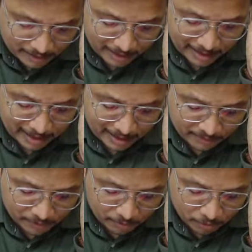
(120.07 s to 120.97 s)
and
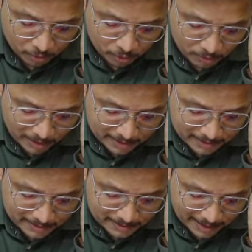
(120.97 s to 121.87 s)
if you move towards
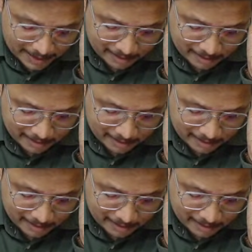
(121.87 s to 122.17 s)
this side